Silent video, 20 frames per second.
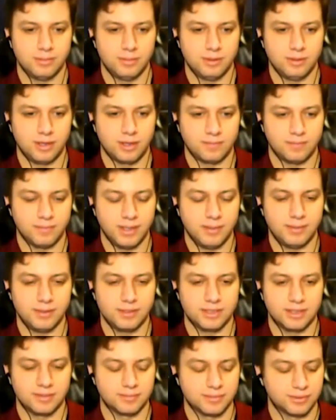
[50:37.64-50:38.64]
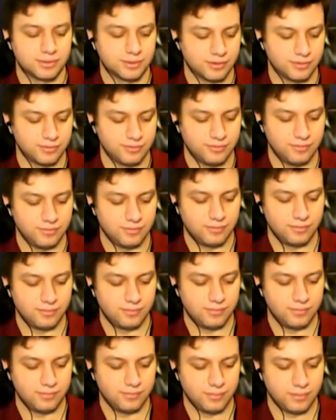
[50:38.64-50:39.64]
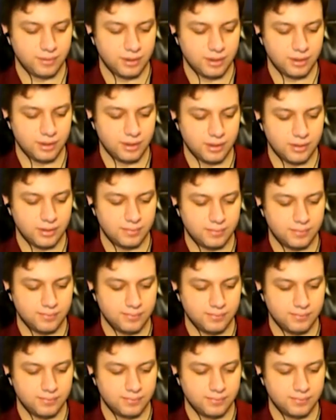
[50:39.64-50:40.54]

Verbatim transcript: like maybe some sort of um